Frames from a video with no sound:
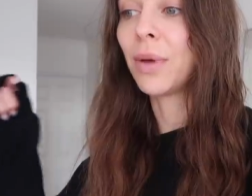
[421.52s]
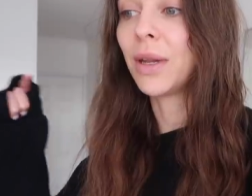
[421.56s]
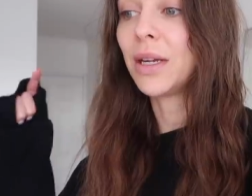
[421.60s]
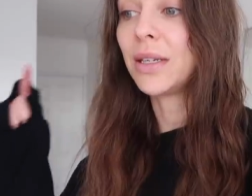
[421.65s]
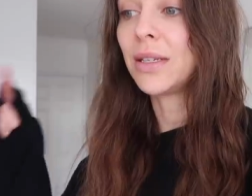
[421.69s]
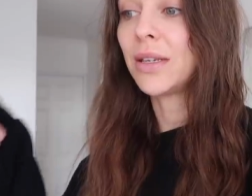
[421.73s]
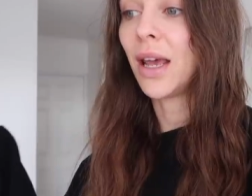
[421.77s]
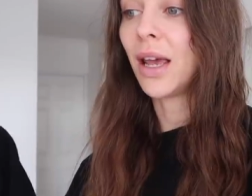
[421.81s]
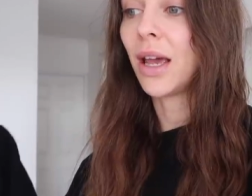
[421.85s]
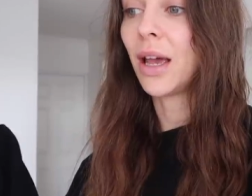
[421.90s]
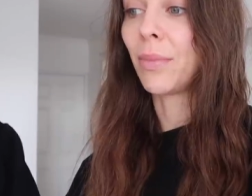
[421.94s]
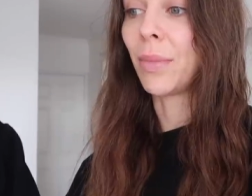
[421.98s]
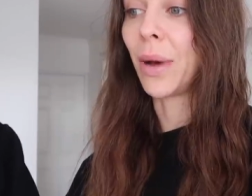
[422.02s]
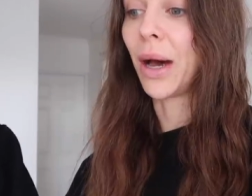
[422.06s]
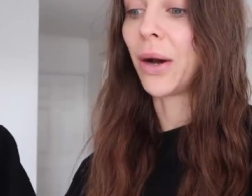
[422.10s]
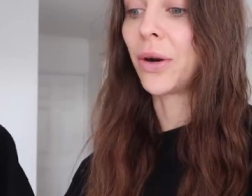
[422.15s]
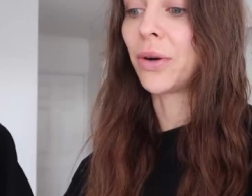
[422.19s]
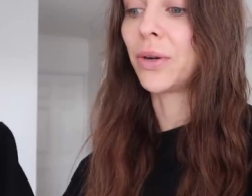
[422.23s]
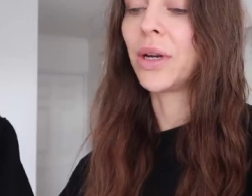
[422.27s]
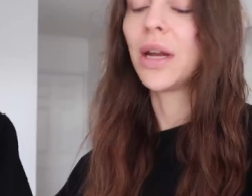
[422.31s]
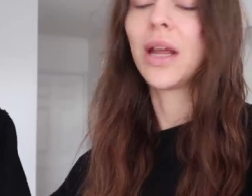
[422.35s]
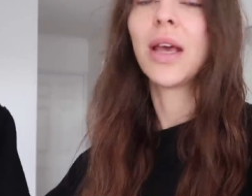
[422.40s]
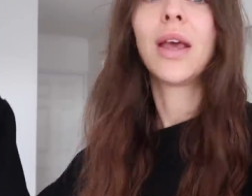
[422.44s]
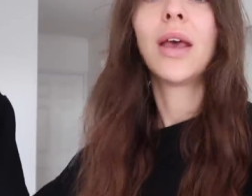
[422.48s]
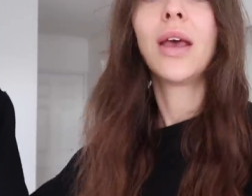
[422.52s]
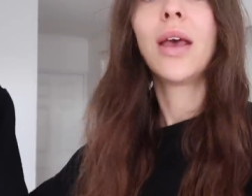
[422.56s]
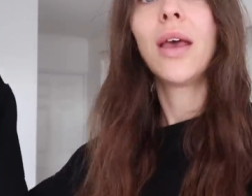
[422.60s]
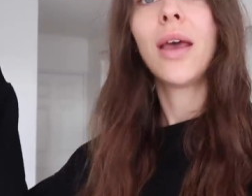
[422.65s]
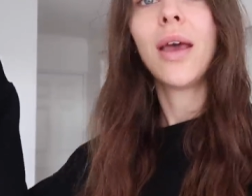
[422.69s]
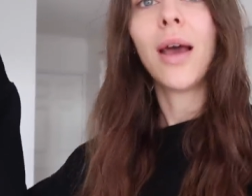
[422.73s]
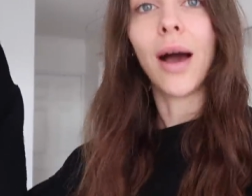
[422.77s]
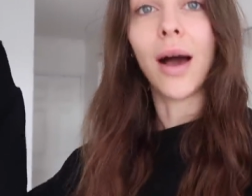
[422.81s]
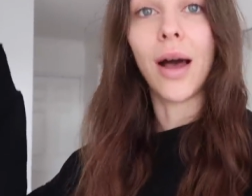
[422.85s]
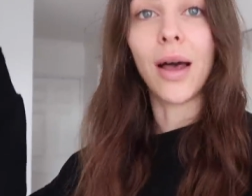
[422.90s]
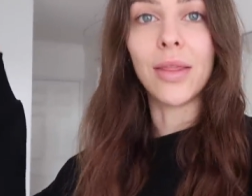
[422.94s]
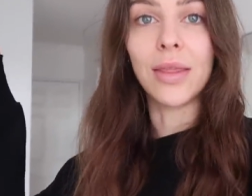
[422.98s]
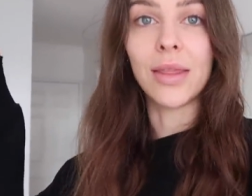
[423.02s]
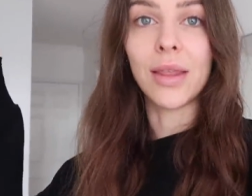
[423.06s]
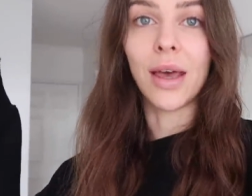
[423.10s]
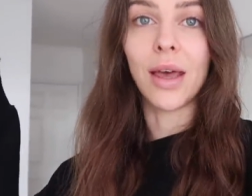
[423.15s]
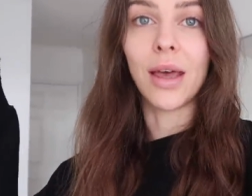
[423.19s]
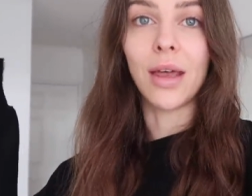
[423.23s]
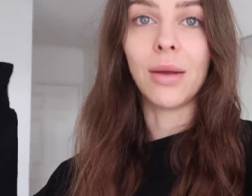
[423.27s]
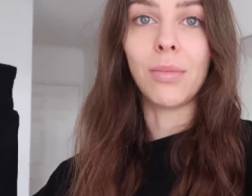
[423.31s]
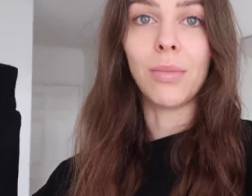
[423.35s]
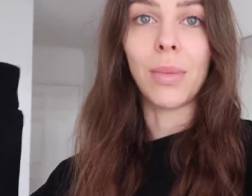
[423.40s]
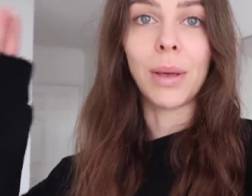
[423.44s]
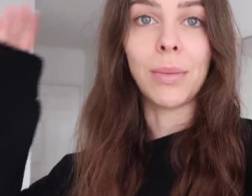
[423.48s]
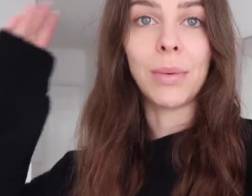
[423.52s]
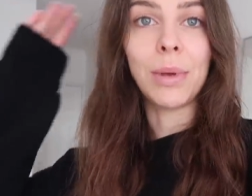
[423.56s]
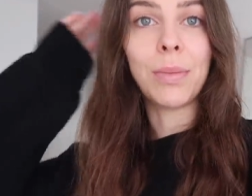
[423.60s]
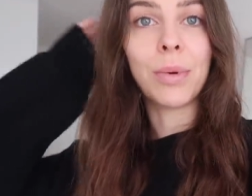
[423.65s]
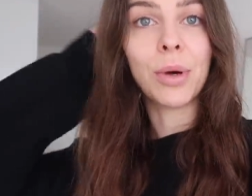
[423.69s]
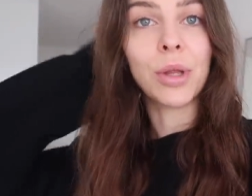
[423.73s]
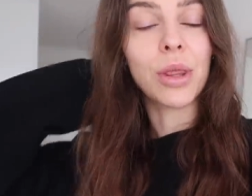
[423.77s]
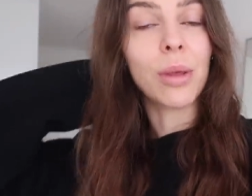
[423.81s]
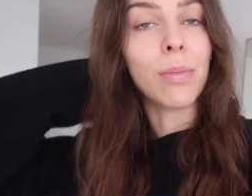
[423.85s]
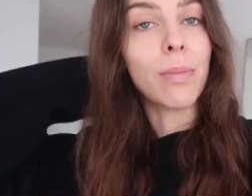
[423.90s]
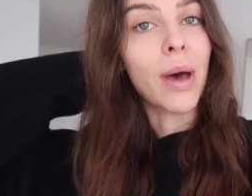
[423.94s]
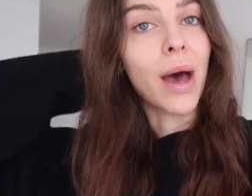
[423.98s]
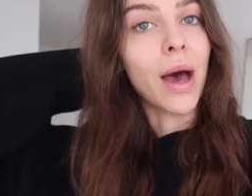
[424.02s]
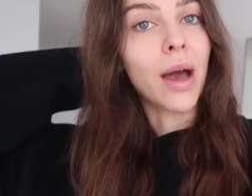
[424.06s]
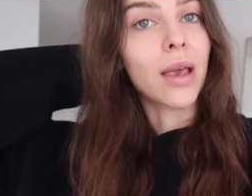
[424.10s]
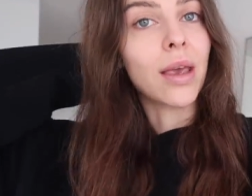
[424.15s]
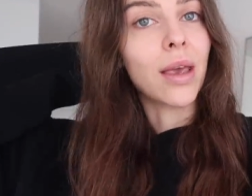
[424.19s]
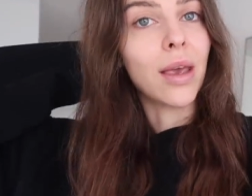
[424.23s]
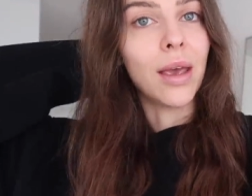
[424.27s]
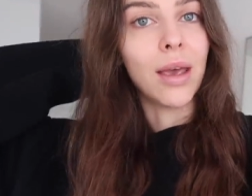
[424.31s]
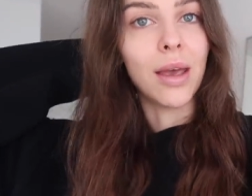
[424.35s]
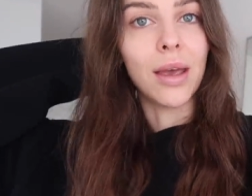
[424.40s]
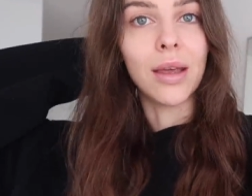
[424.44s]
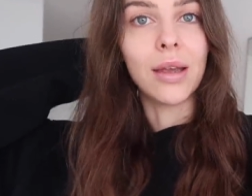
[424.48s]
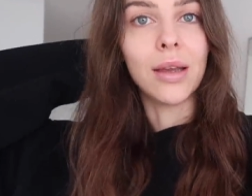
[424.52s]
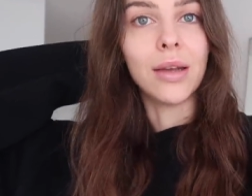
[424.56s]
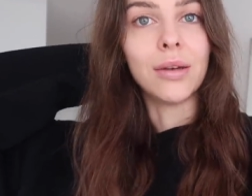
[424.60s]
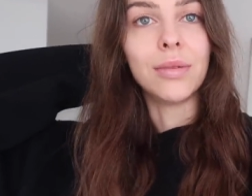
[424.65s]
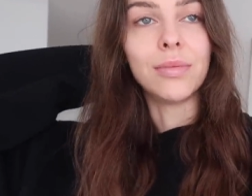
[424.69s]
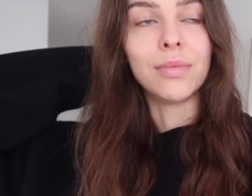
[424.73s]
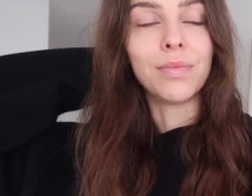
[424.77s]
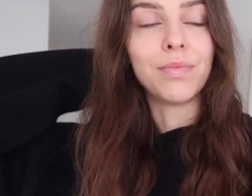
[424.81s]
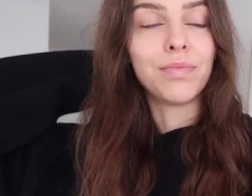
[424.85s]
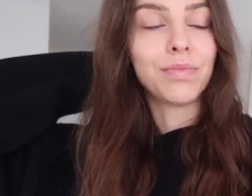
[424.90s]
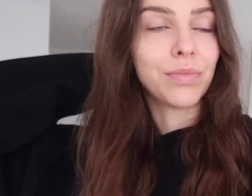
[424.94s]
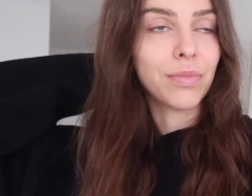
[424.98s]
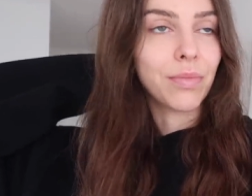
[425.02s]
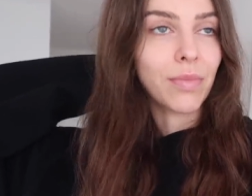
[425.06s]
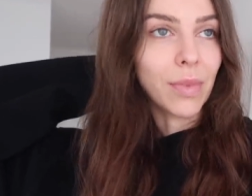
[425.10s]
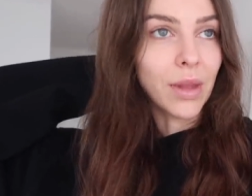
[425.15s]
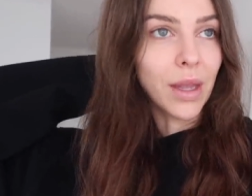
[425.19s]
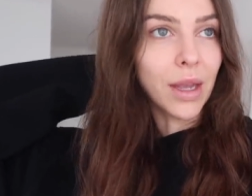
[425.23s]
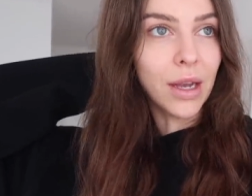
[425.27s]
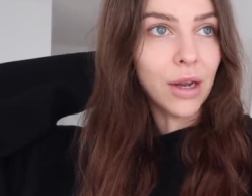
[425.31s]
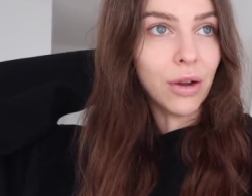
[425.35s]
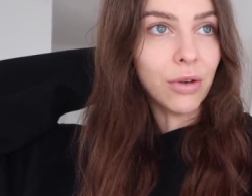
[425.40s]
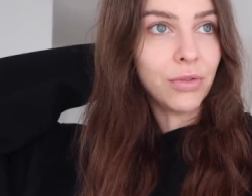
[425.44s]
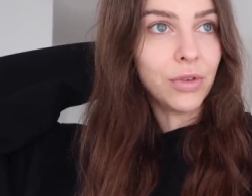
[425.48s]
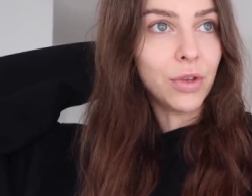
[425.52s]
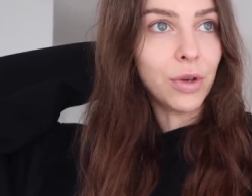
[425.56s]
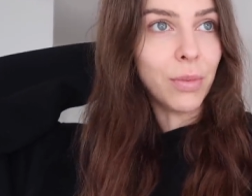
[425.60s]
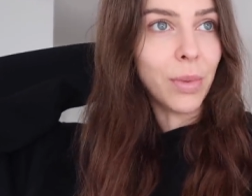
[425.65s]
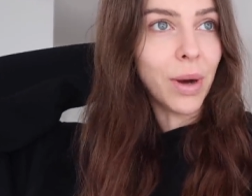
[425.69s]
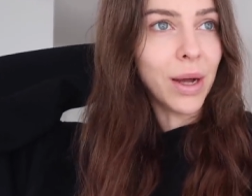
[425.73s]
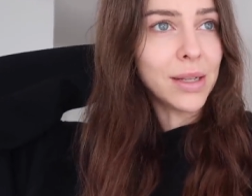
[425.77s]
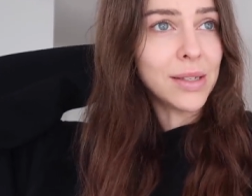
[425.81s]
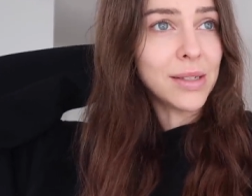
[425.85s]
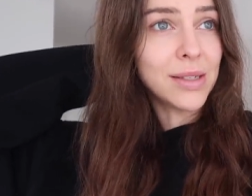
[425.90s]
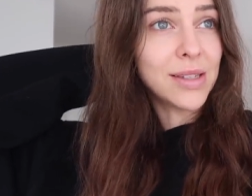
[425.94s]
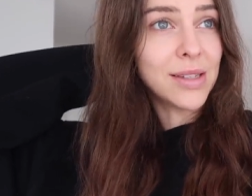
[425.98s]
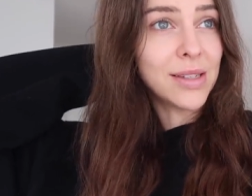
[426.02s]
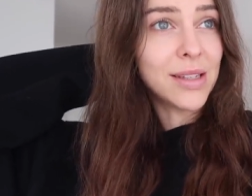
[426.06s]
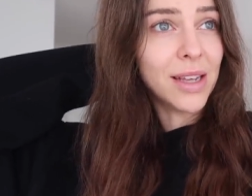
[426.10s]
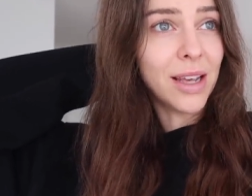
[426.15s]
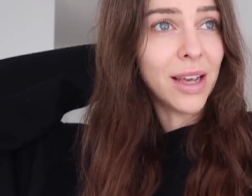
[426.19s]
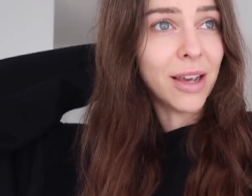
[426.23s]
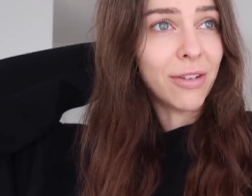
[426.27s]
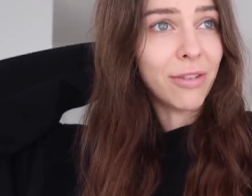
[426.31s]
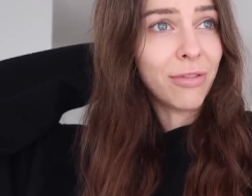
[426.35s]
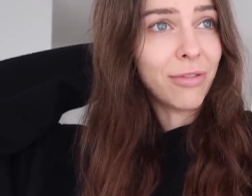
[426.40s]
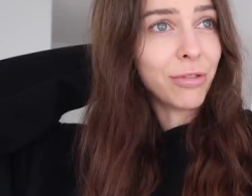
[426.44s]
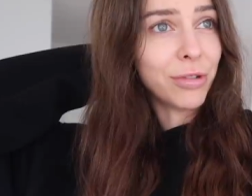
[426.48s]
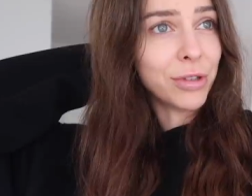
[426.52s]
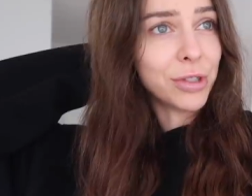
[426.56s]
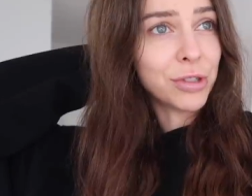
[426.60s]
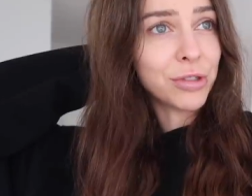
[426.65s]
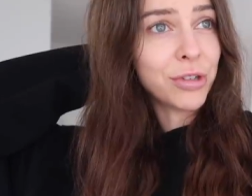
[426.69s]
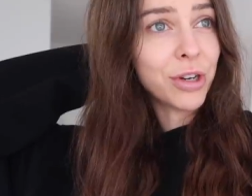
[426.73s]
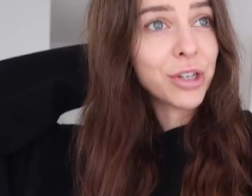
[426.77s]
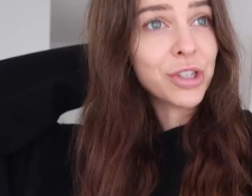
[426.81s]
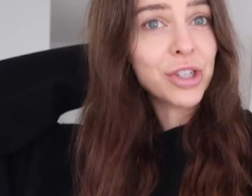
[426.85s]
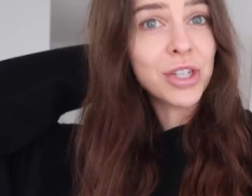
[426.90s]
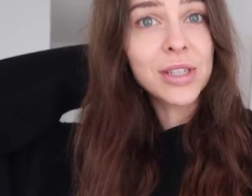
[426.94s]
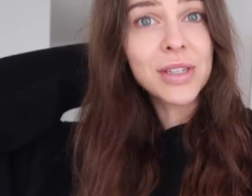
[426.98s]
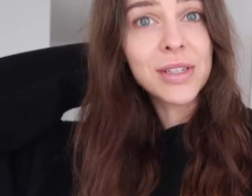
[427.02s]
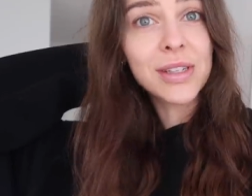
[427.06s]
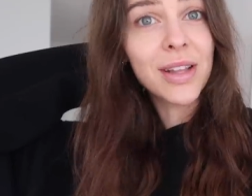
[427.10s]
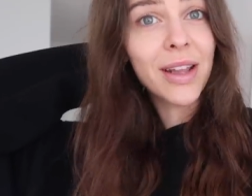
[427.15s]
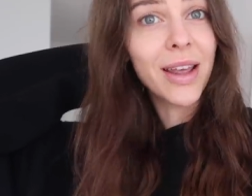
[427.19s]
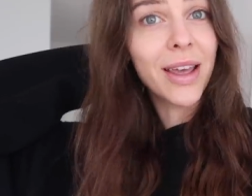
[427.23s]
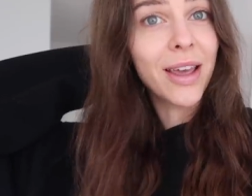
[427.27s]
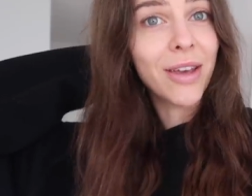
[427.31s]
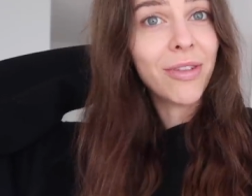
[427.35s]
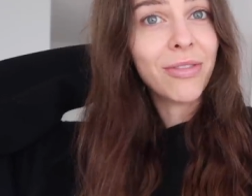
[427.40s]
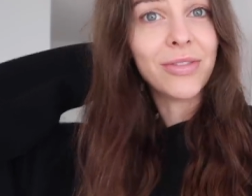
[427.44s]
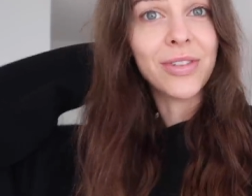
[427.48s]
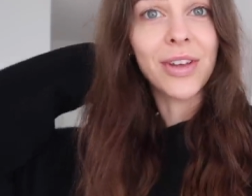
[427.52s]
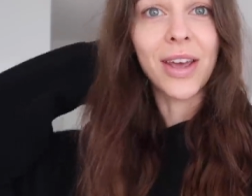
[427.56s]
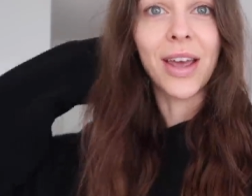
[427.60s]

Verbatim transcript: gonna take them out and then maybe put them back in in a few months if restrictions lift